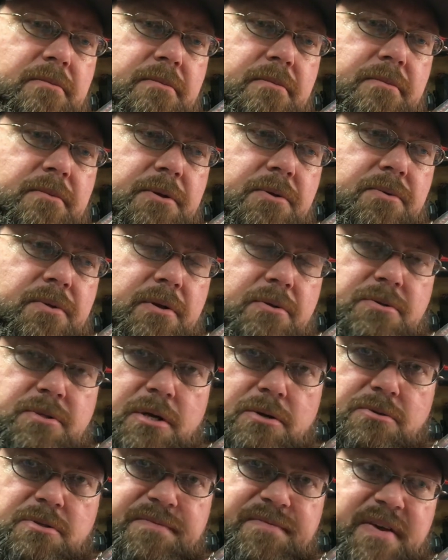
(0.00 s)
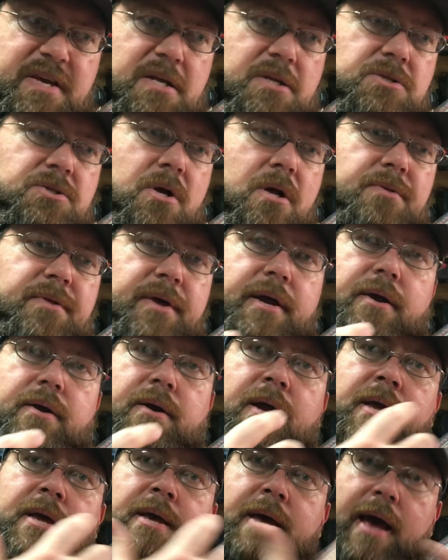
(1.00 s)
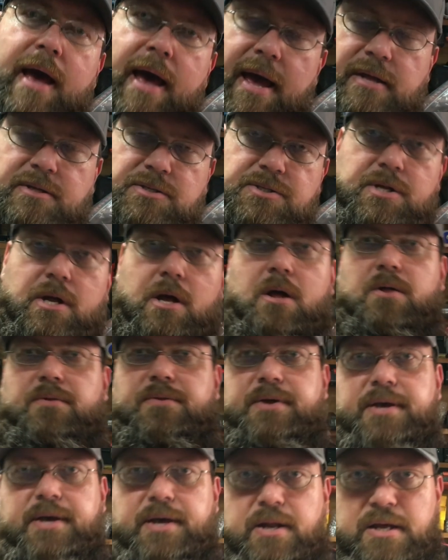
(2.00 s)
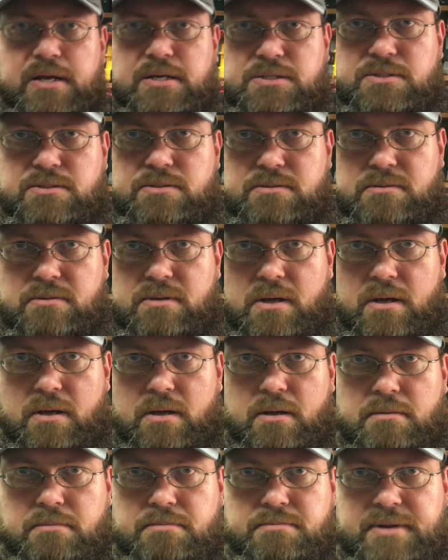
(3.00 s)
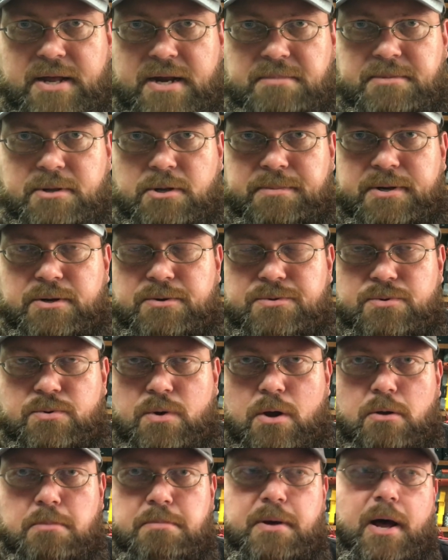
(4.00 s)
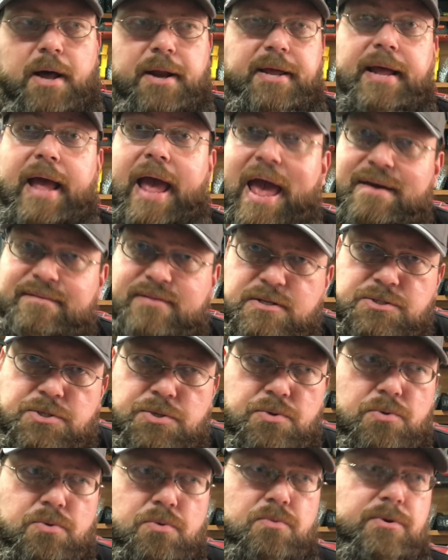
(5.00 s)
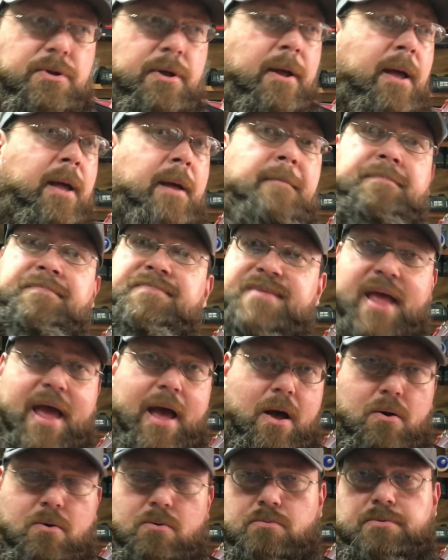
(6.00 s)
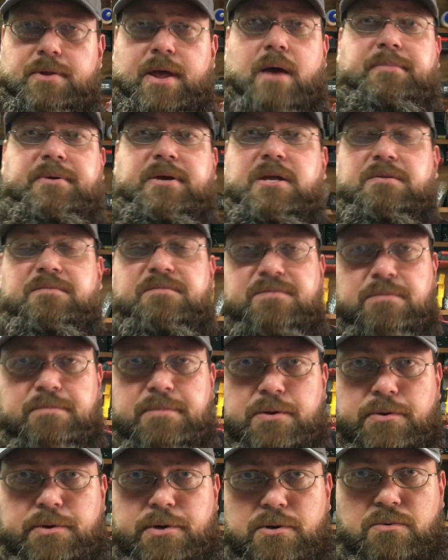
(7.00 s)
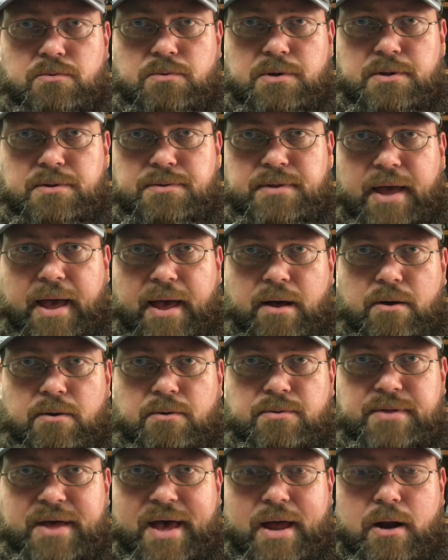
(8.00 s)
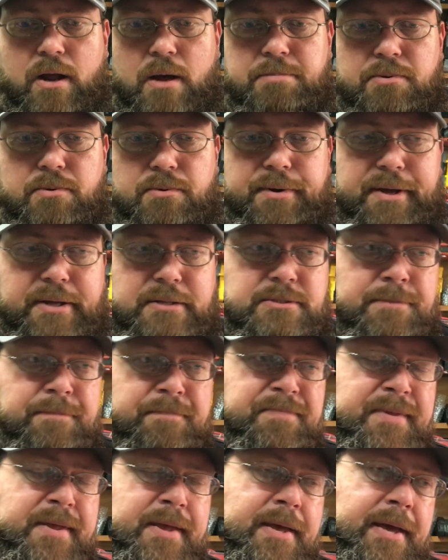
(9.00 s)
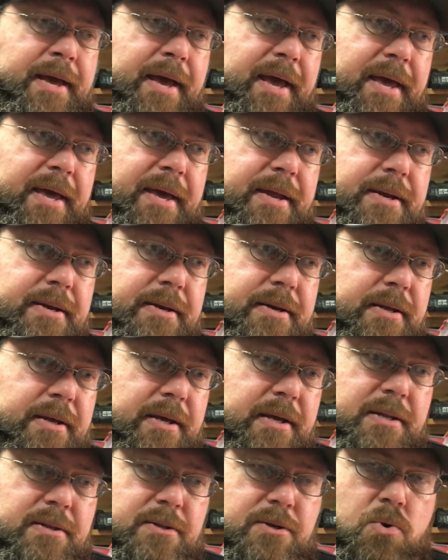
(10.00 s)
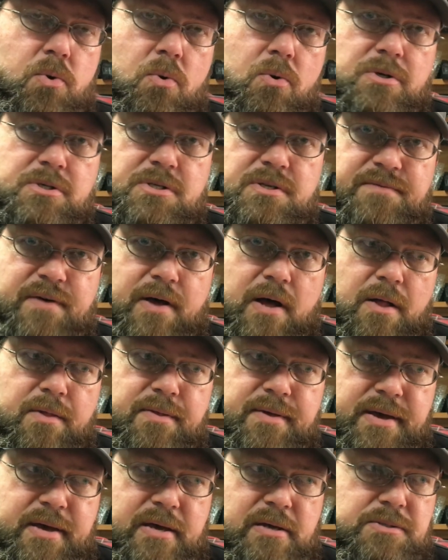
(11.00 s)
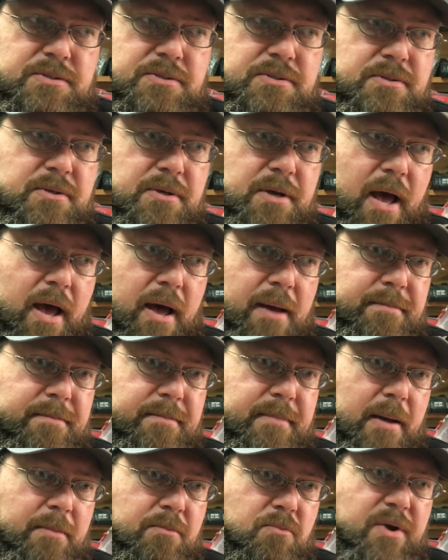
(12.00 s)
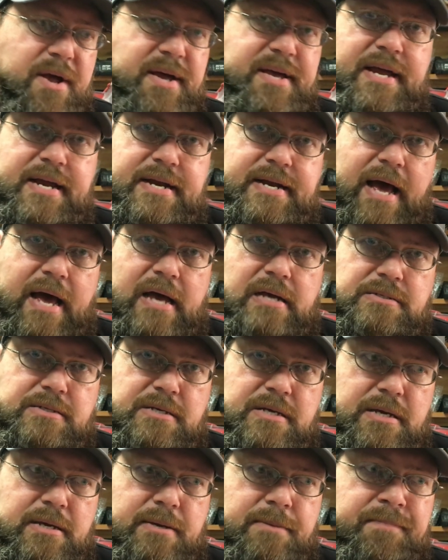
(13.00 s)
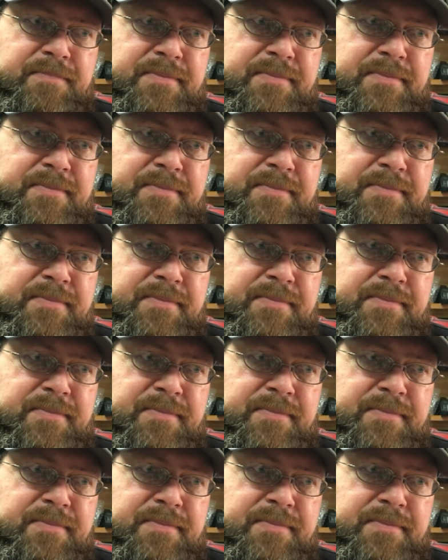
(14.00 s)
Those fins on there. I installed the LS 90mm throttle body, have it tuned. Now I'm getting familiar with how that operates. And in the course of all this, I'm recognizing